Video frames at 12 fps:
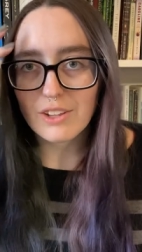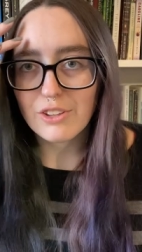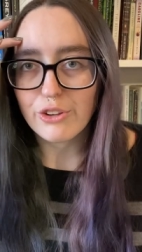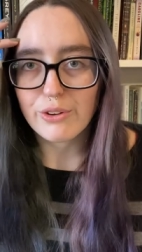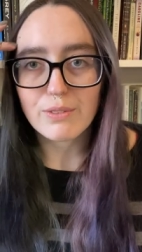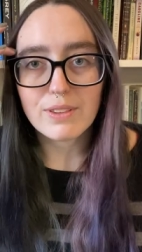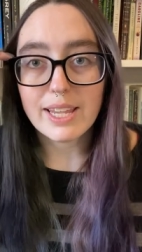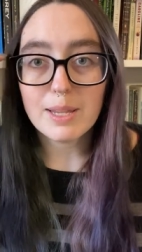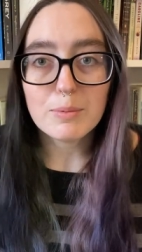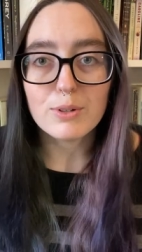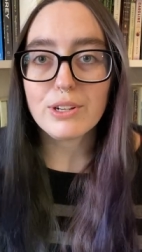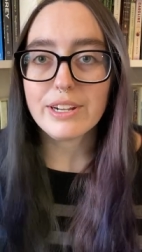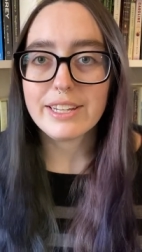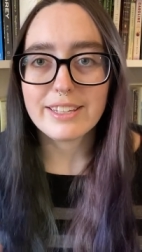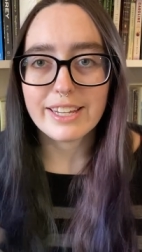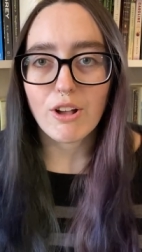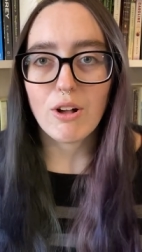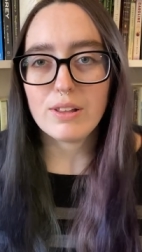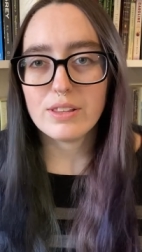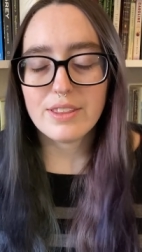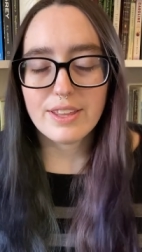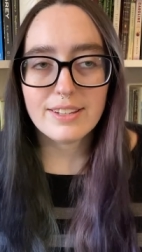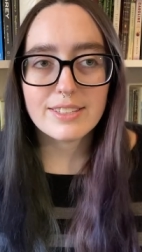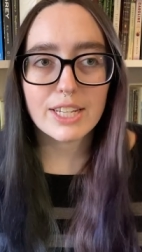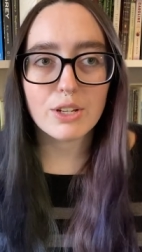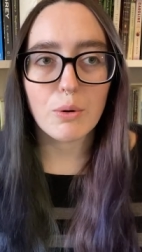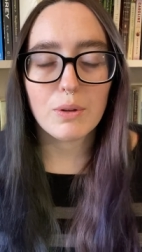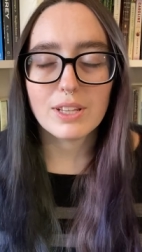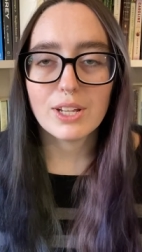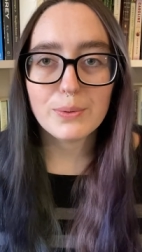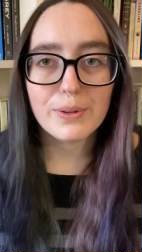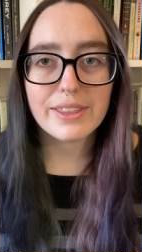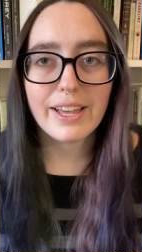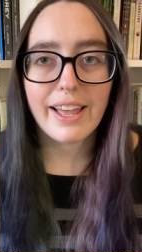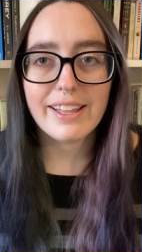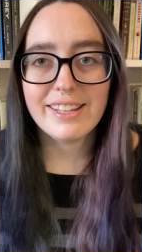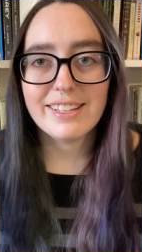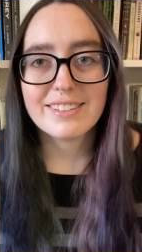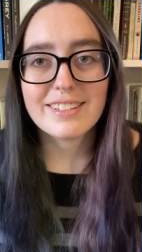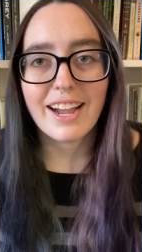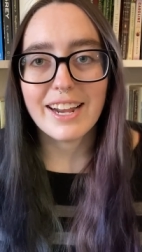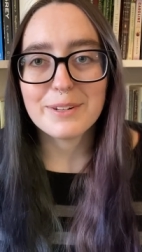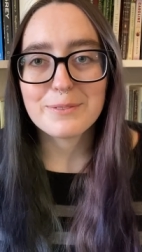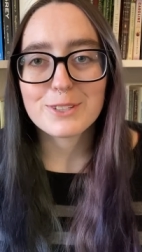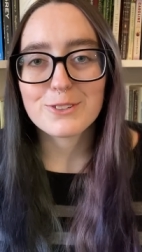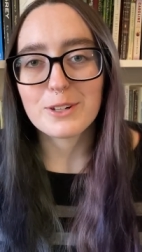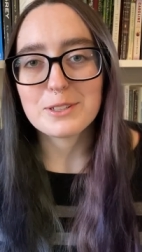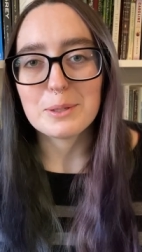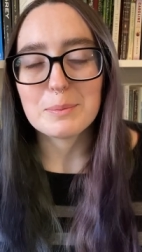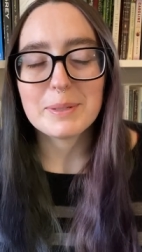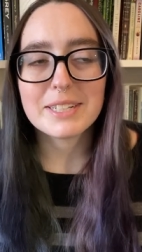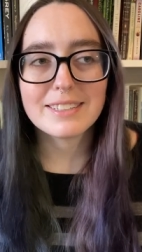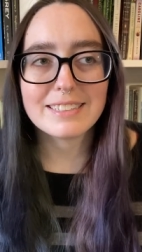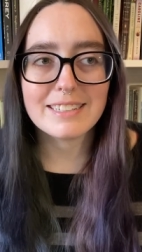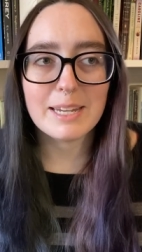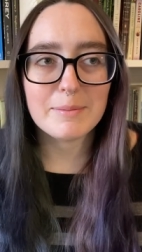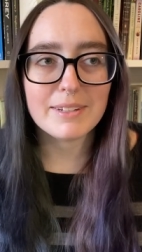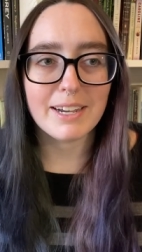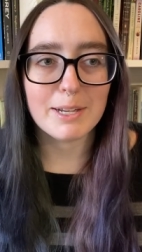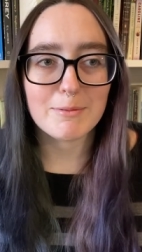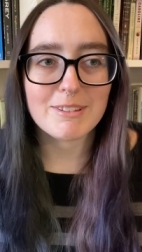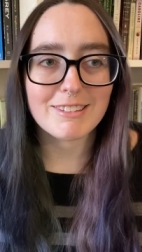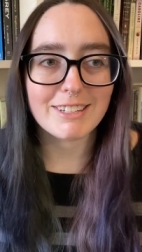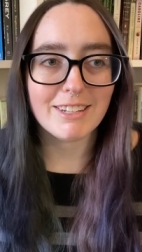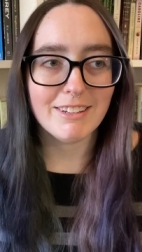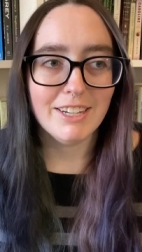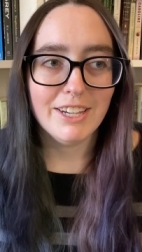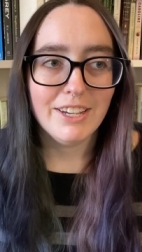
your label and like all the things that go along with that and it's kind of a struggle but at the same time it's like